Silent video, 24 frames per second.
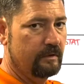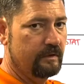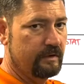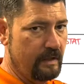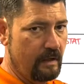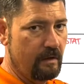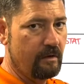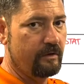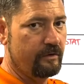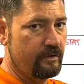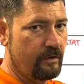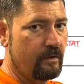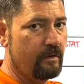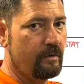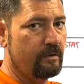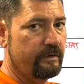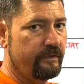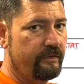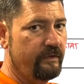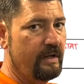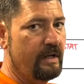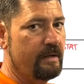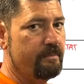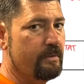There to turn on
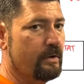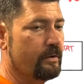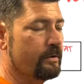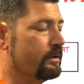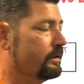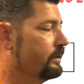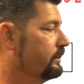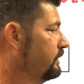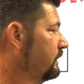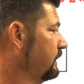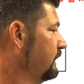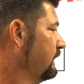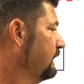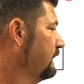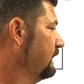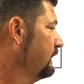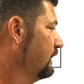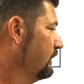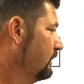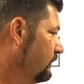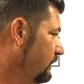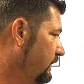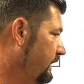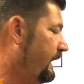the fan motor.
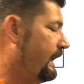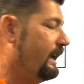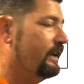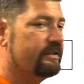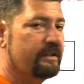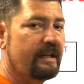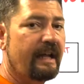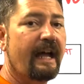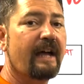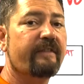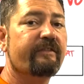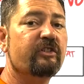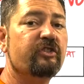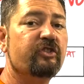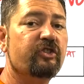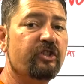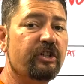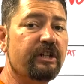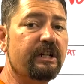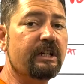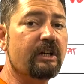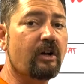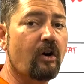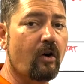Well, it has to have a
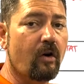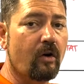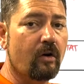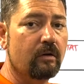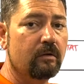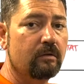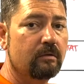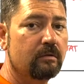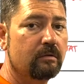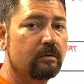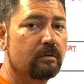G call.